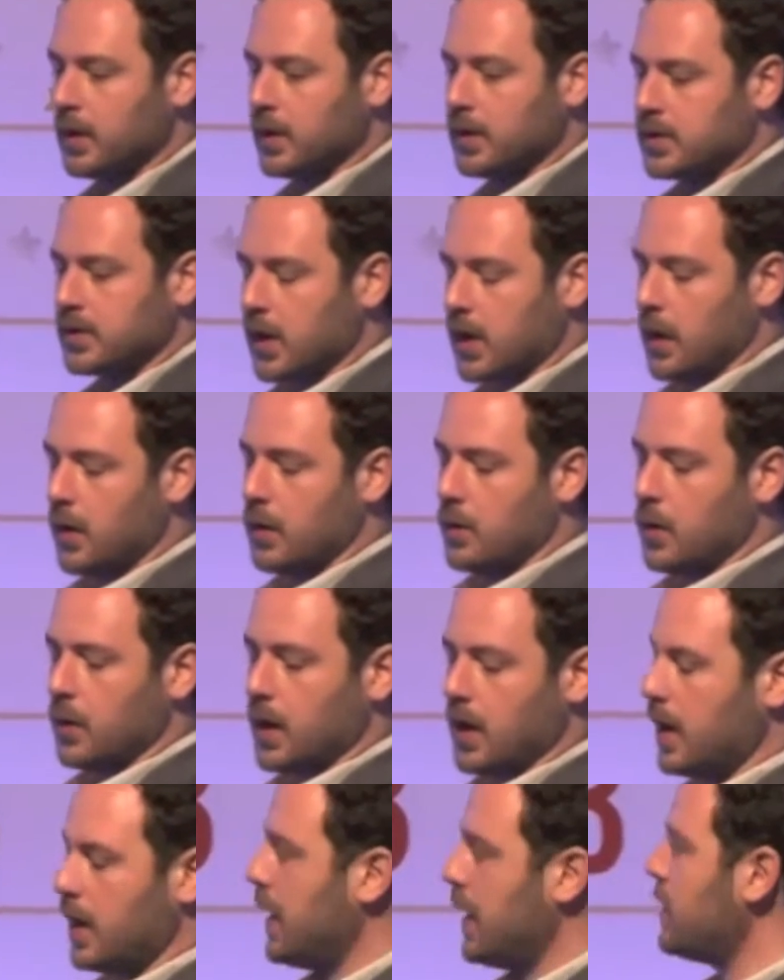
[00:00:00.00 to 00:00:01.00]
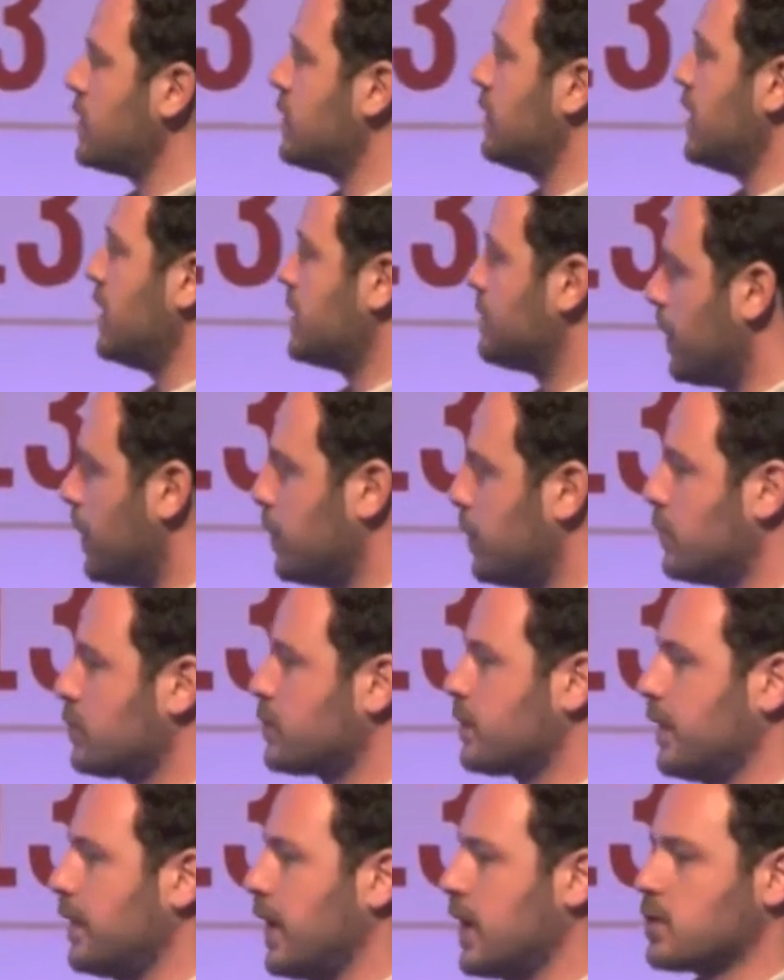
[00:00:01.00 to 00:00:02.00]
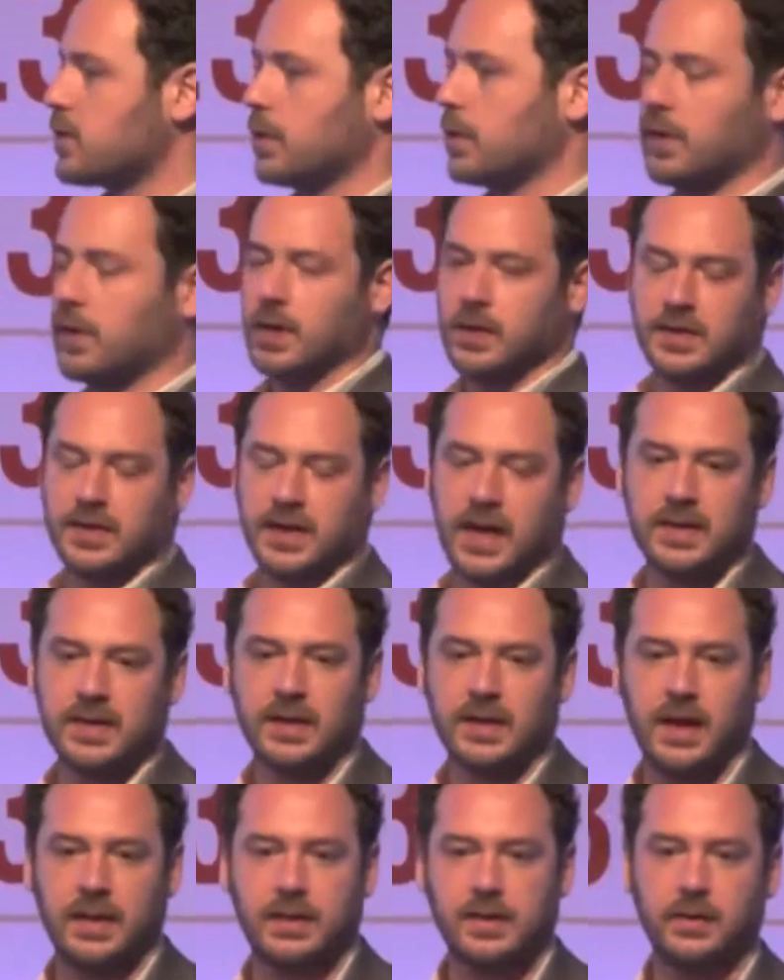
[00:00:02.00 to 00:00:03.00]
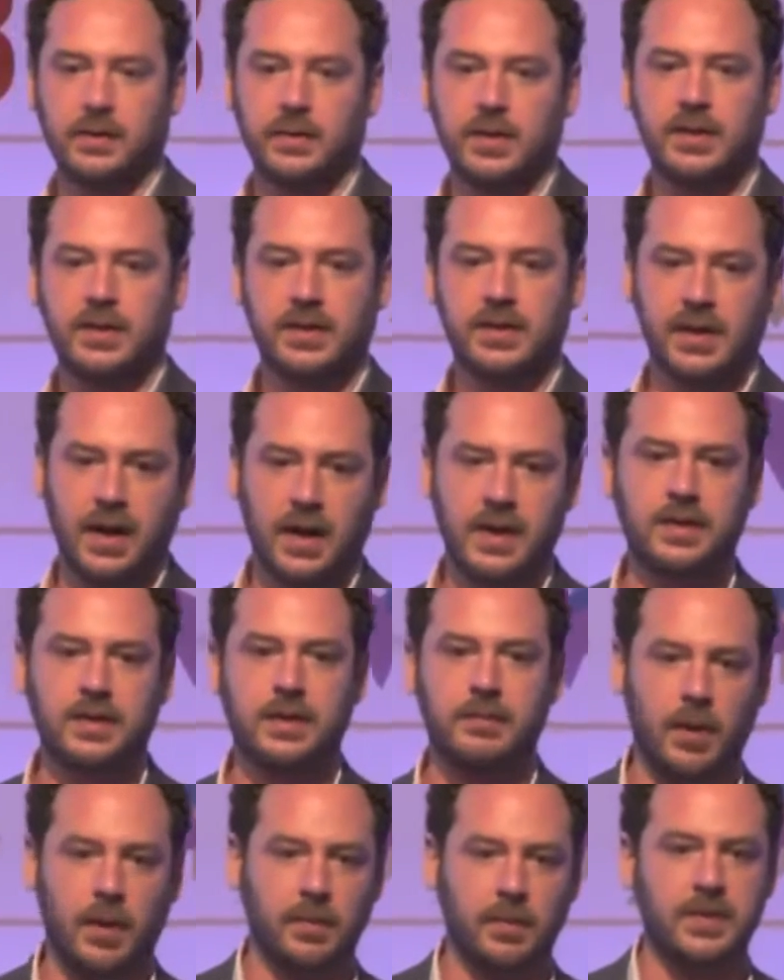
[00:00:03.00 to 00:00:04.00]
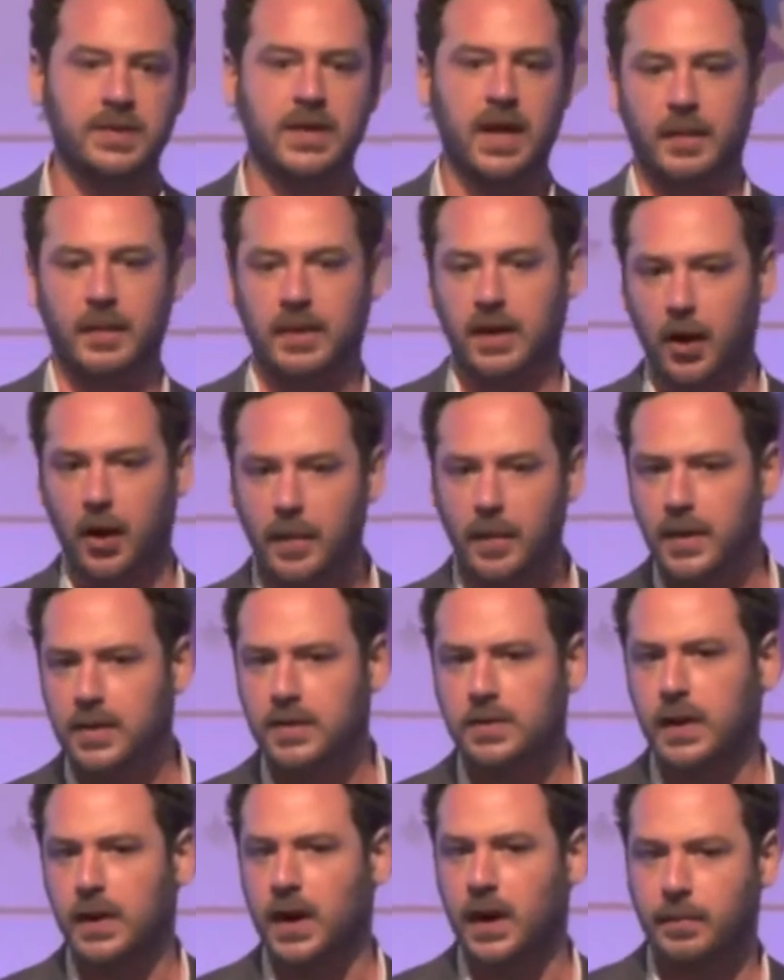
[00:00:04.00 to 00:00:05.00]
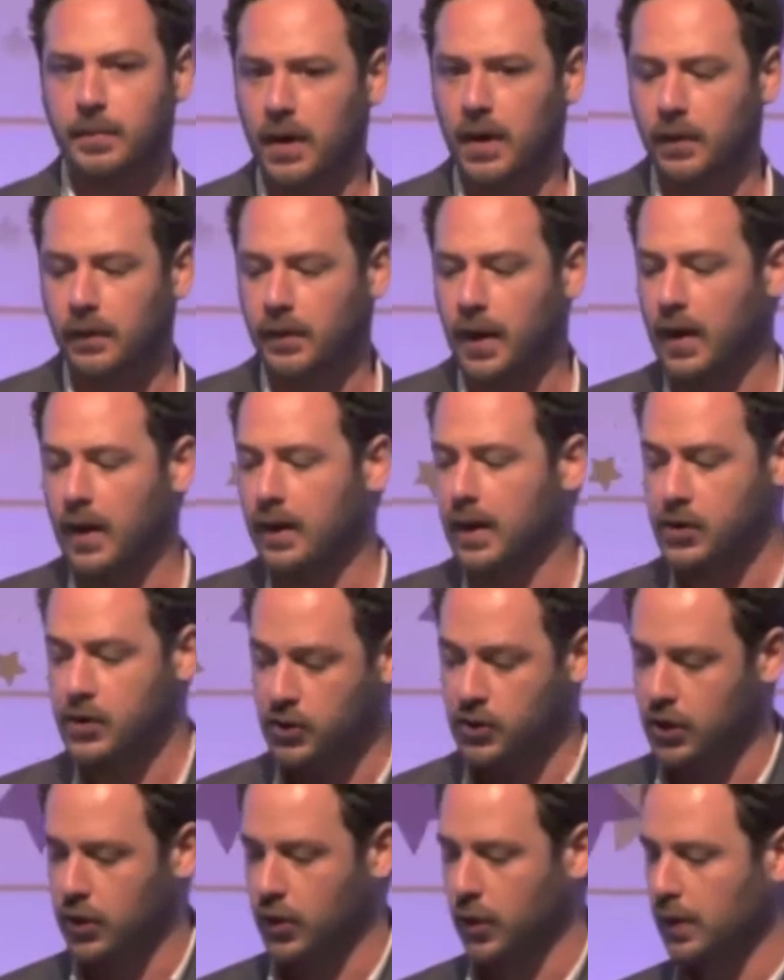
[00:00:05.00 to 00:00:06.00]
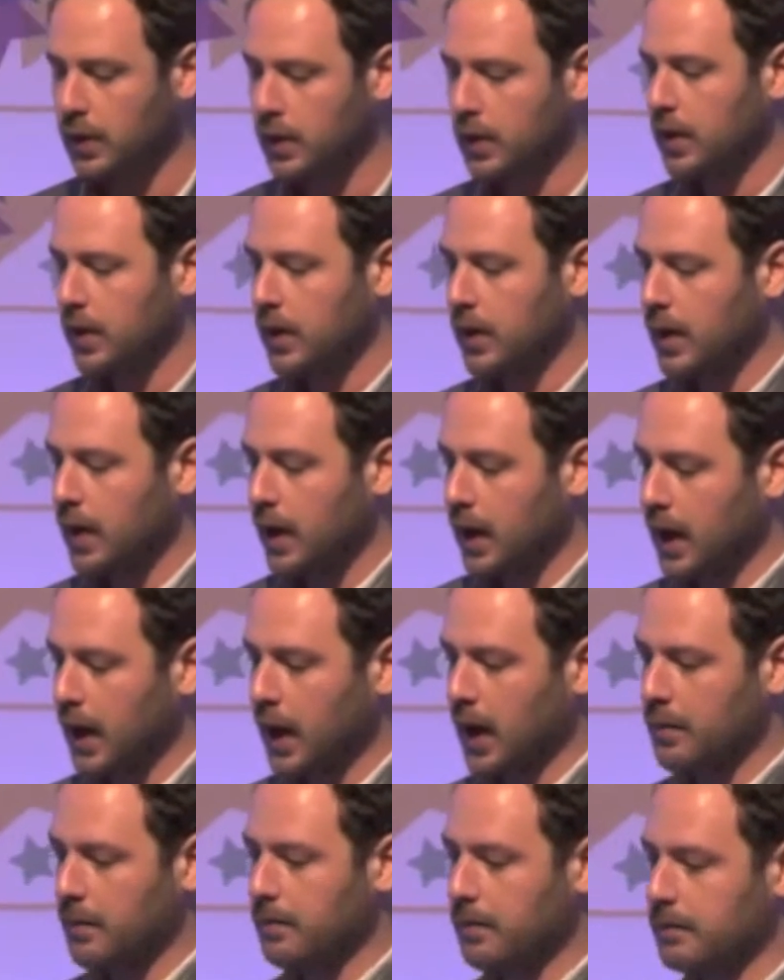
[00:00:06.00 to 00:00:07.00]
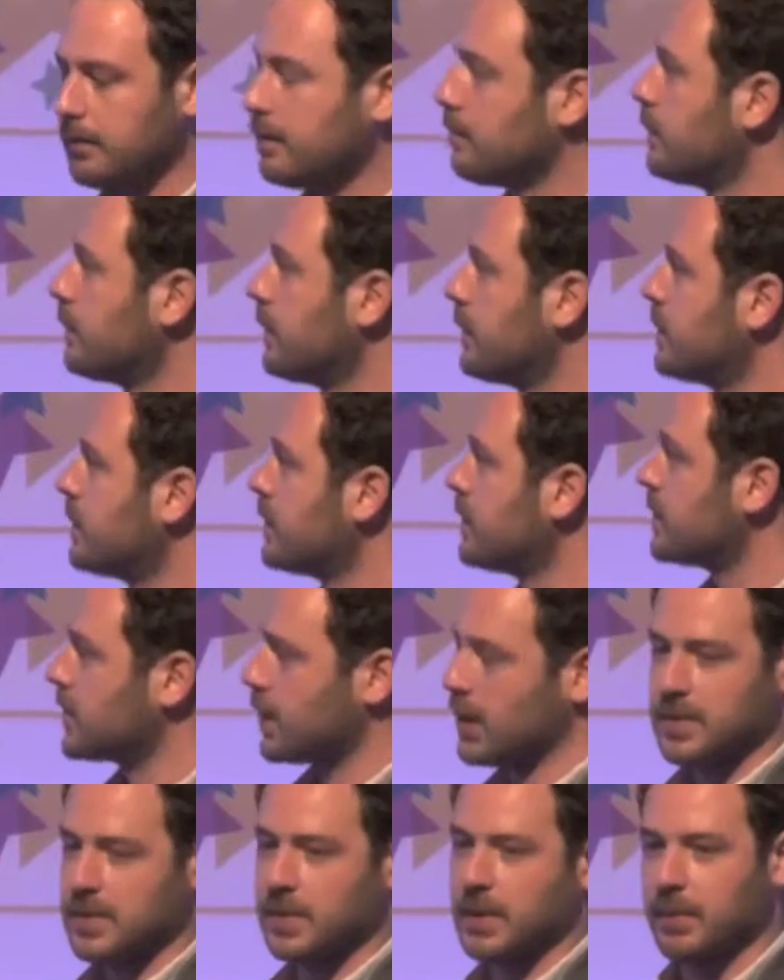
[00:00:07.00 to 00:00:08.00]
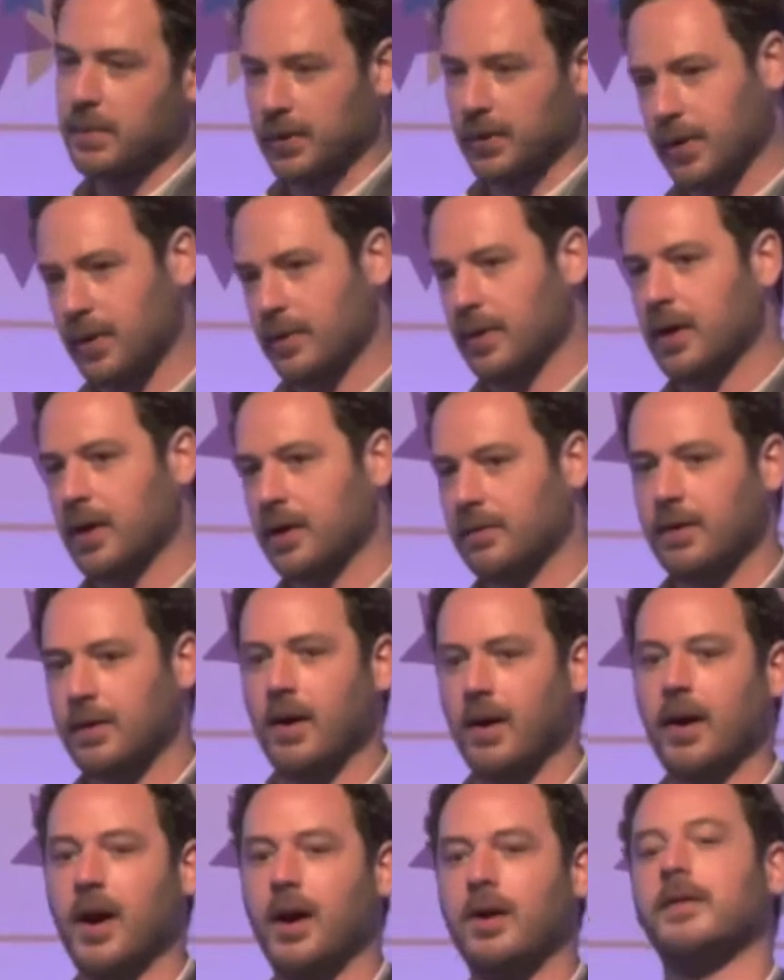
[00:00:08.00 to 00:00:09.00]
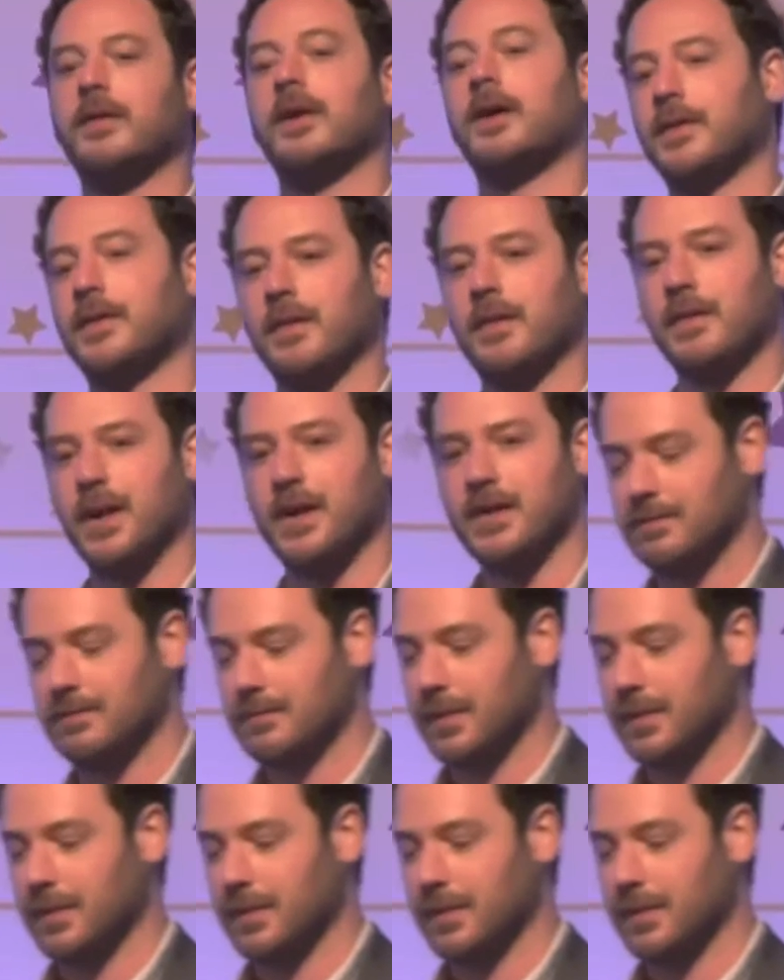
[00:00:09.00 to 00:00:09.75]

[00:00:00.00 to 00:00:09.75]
So each of these bubbles reflects those text categories. The size of the bubble is how many comments we had about that issue. Sorry to people who are hungover if that made